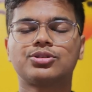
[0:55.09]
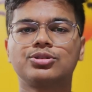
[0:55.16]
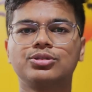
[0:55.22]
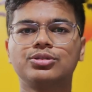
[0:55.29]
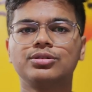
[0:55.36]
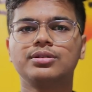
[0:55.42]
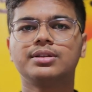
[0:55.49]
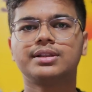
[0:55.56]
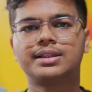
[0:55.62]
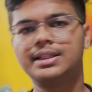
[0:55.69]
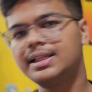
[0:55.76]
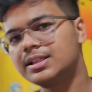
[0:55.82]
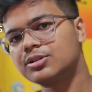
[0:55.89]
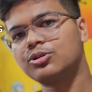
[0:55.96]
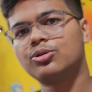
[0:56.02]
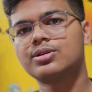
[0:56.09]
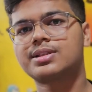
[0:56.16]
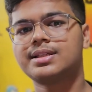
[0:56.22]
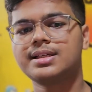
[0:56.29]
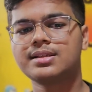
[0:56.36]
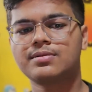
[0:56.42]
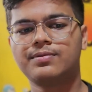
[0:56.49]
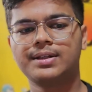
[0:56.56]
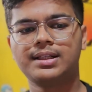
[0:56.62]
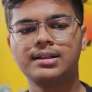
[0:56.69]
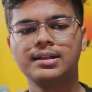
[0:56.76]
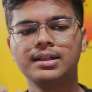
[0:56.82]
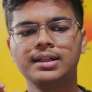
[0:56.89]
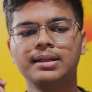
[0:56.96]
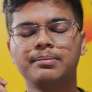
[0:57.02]
So these courses will
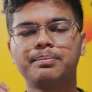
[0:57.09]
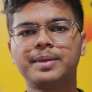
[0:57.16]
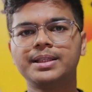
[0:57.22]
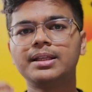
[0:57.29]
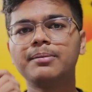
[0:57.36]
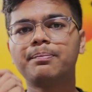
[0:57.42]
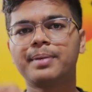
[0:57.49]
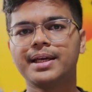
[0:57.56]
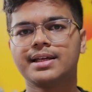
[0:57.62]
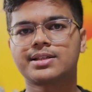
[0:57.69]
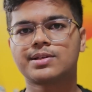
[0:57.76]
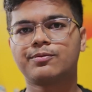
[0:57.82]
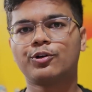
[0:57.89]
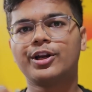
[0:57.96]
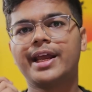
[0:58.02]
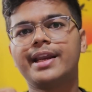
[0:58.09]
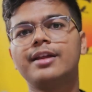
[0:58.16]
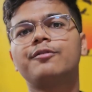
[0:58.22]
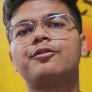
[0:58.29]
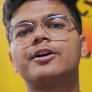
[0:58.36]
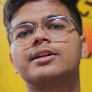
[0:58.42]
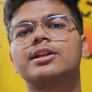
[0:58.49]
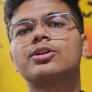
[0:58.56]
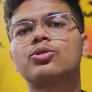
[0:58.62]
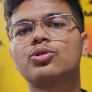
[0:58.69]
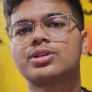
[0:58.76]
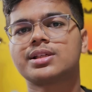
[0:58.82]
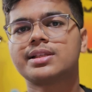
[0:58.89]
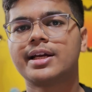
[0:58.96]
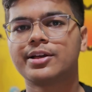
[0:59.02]
be the base for any further
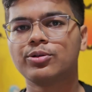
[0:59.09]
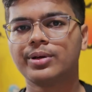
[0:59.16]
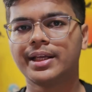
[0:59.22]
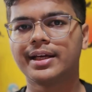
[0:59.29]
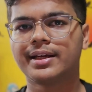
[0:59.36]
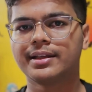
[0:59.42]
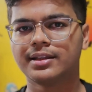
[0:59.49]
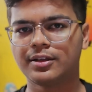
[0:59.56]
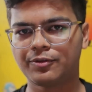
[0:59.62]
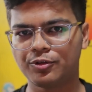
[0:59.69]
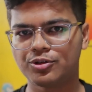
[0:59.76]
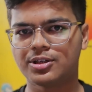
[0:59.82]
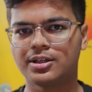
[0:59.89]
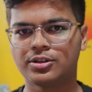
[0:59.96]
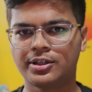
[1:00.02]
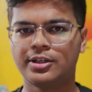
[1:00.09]
courses that you take in the future.